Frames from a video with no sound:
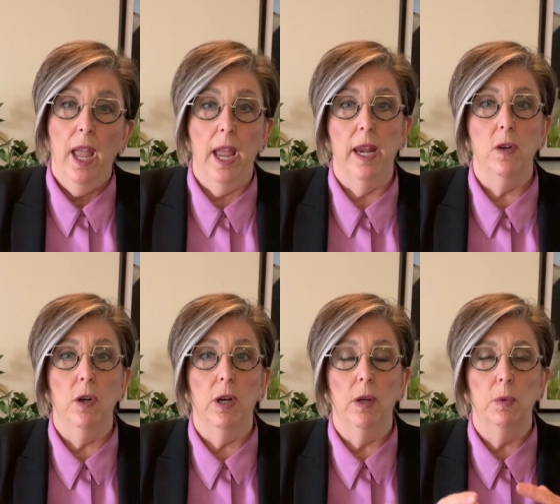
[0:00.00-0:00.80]

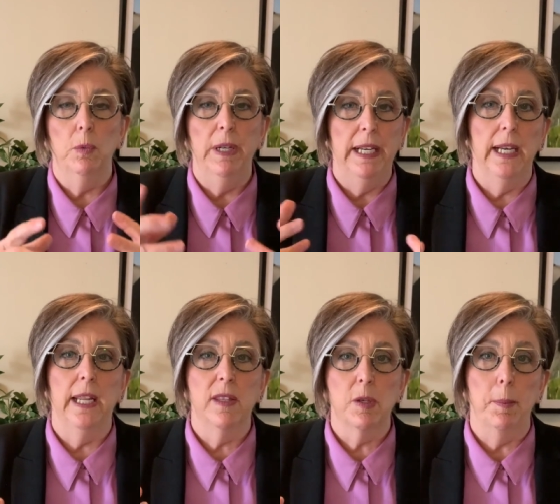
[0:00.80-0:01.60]
And really
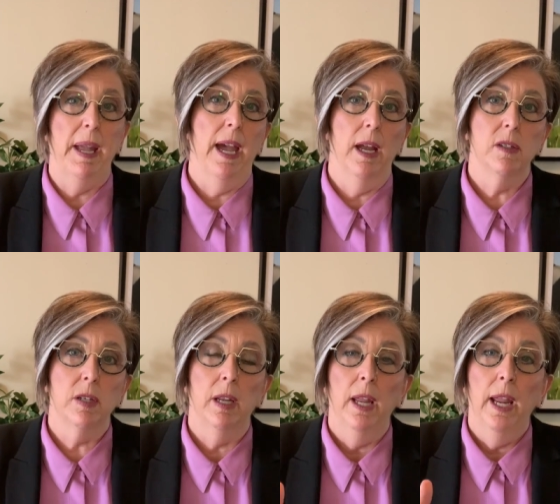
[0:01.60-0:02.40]
it's about
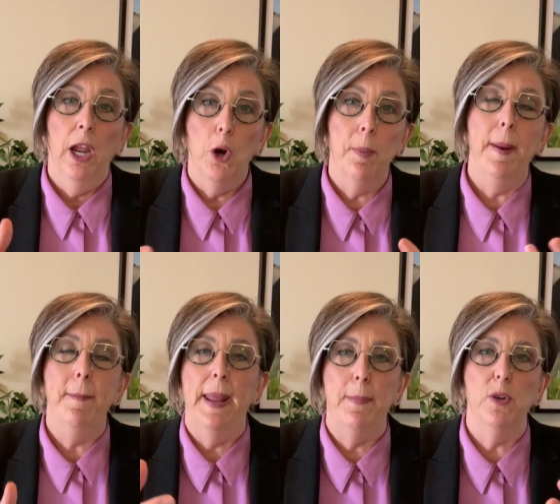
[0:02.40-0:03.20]
helping
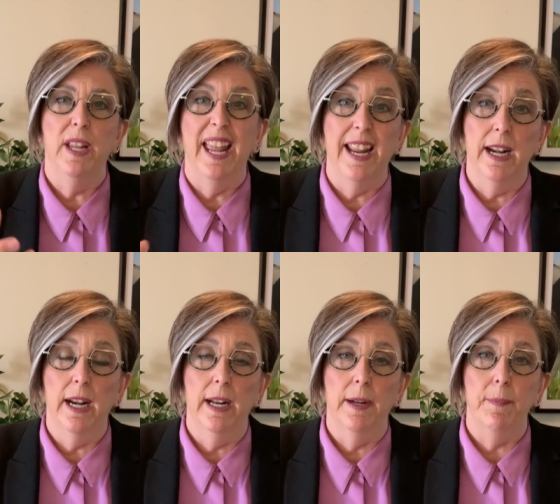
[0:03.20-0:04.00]
people to
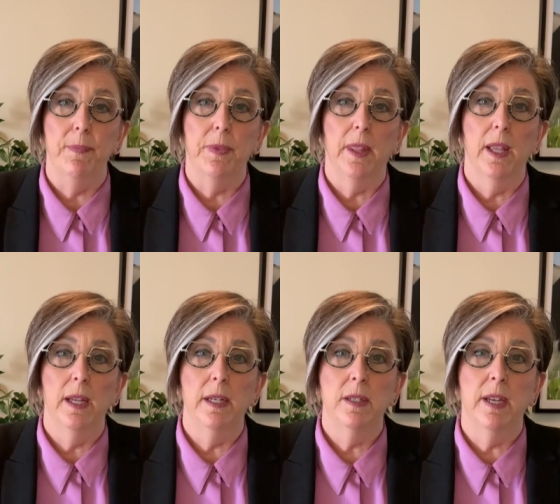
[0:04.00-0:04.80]

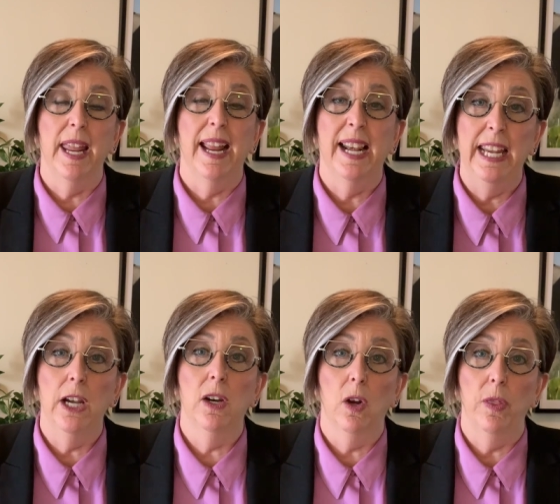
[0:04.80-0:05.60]
get
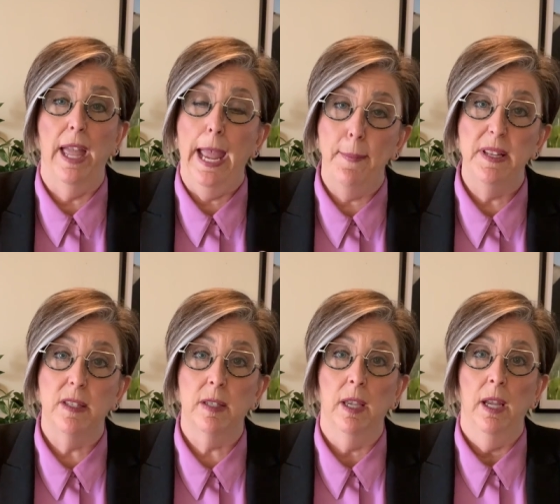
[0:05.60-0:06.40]
clear on the
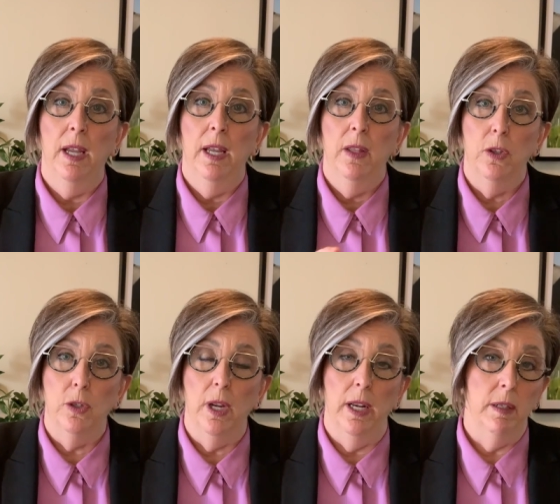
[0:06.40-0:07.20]
habits
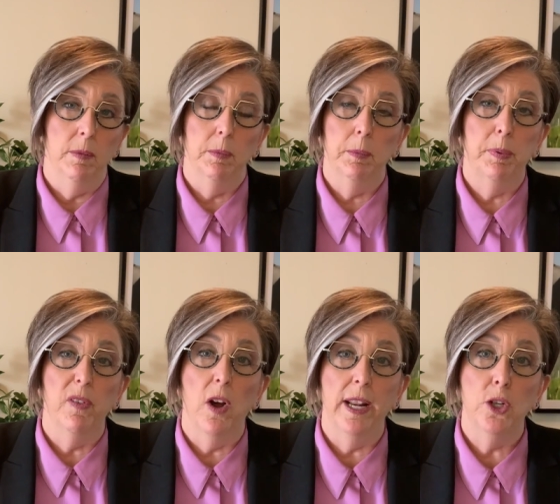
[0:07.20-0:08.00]
and
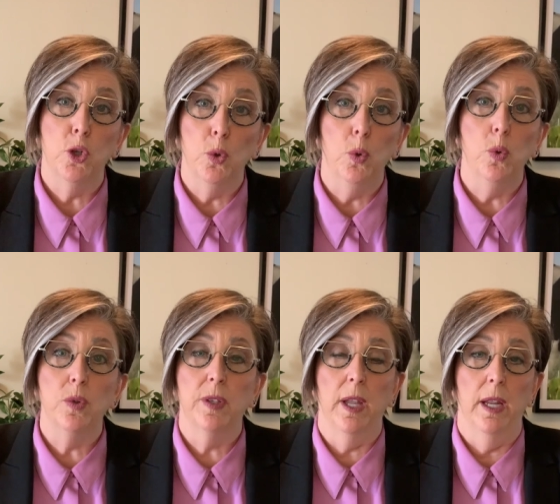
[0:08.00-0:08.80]
providing
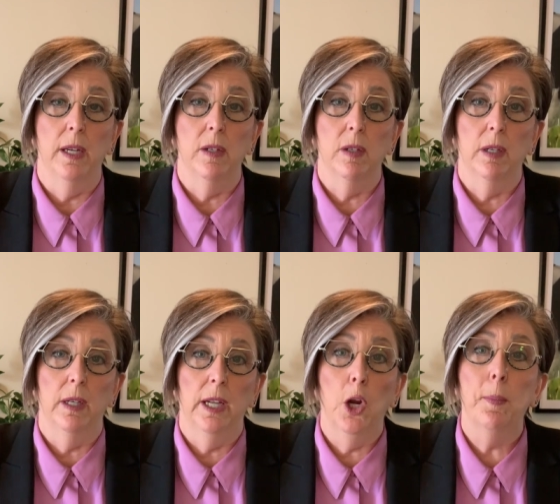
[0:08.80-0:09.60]
tools and
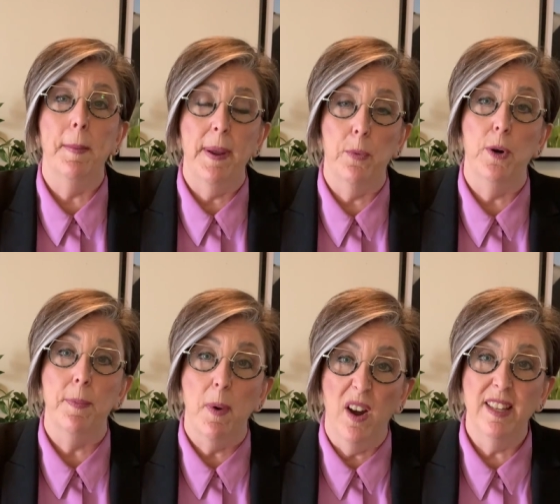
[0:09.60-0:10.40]
helping people with
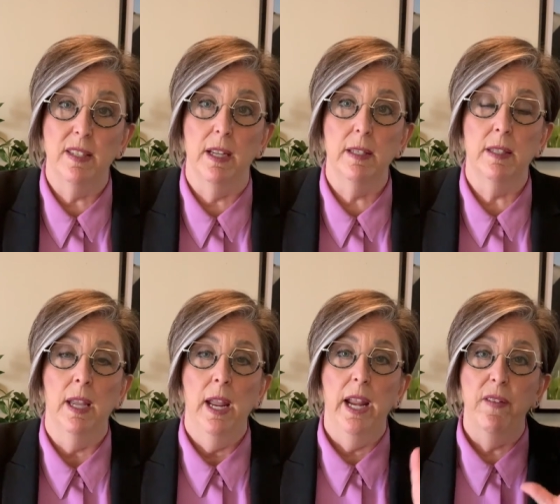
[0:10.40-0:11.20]
mindsets
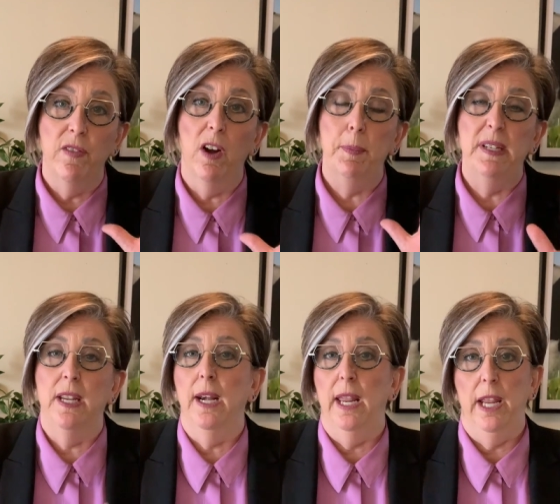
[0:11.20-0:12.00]
in five
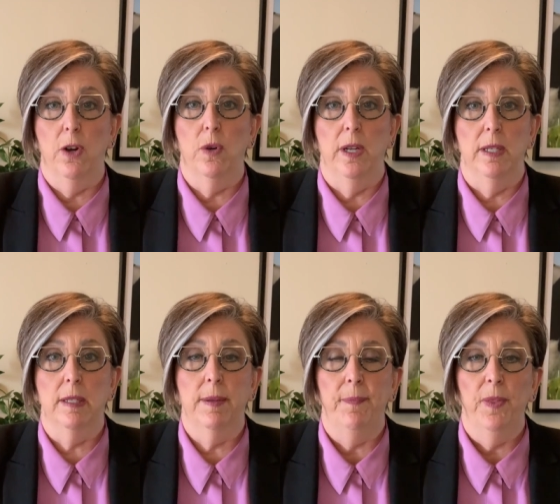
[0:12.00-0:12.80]
particular
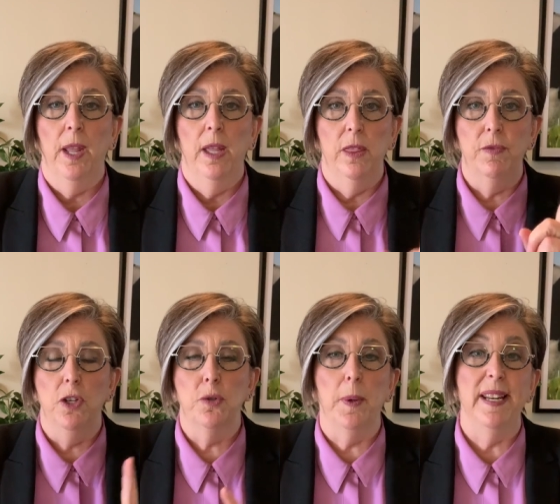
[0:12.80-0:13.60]
areas. The
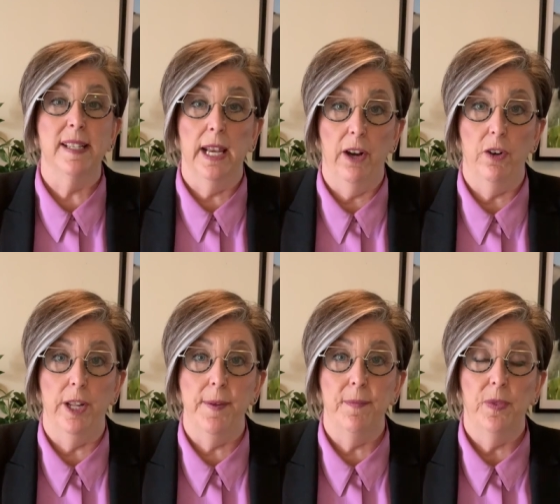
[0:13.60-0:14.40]
first one is clarity.